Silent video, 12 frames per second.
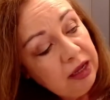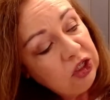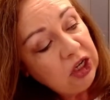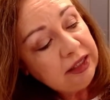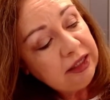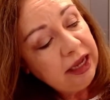
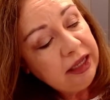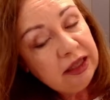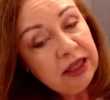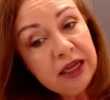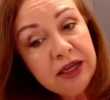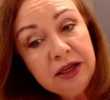Just like
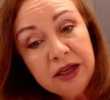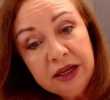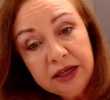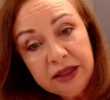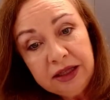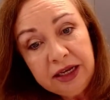the,
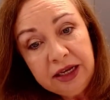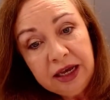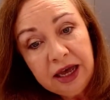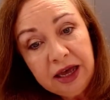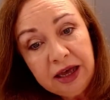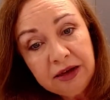the
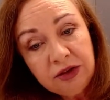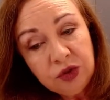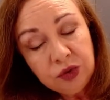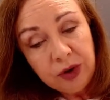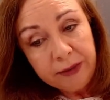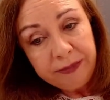uh,
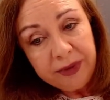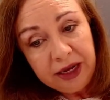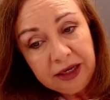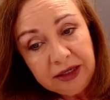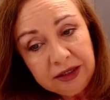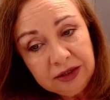
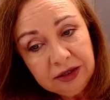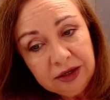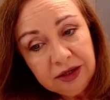trumpet.